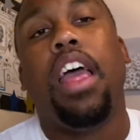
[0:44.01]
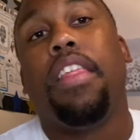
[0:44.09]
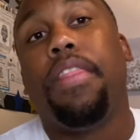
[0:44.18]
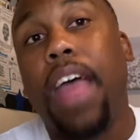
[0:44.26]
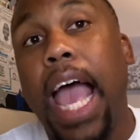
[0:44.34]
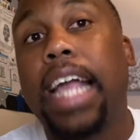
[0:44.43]

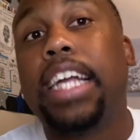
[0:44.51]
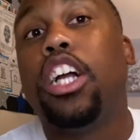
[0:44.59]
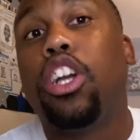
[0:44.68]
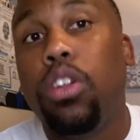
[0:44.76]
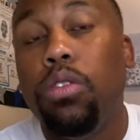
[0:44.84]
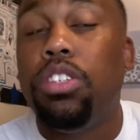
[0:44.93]
That
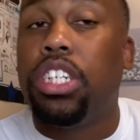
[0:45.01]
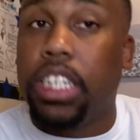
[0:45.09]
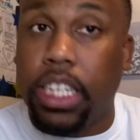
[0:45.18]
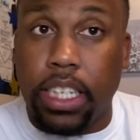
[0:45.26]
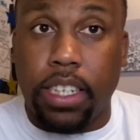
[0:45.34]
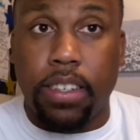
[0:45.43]
conclusion
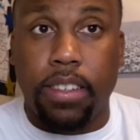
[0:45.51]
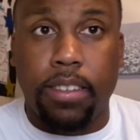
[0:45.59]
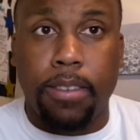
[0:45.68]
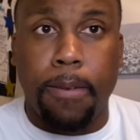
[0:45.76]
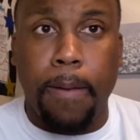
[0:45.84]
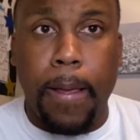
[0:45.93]
is